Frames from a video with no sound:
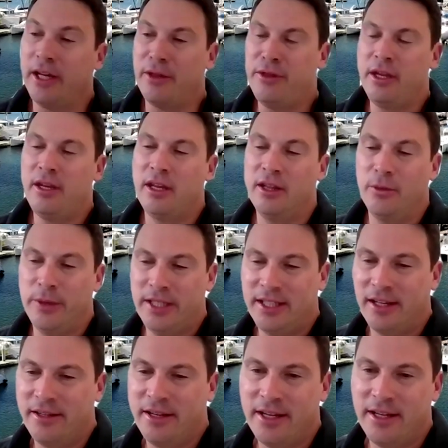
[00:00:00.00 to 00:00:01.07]
I think in the
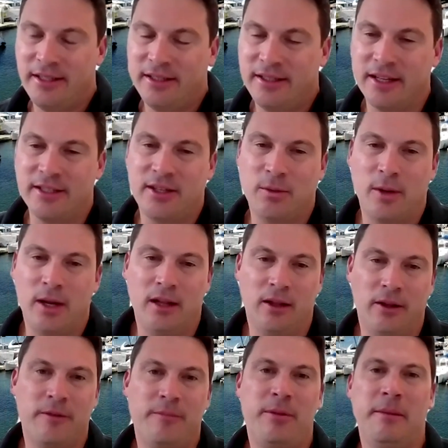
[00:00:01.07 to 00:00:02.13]
Whitsundays, that's the way a
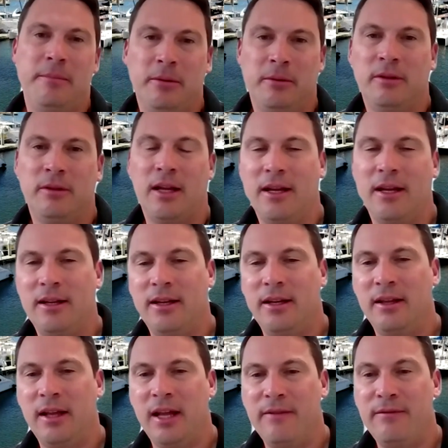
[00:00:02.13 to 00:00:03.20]
lot of people
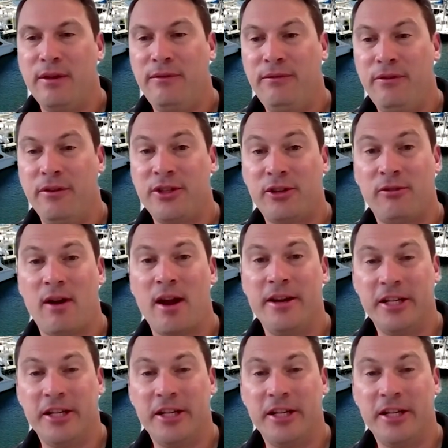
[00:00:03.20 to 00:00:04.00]
have their first great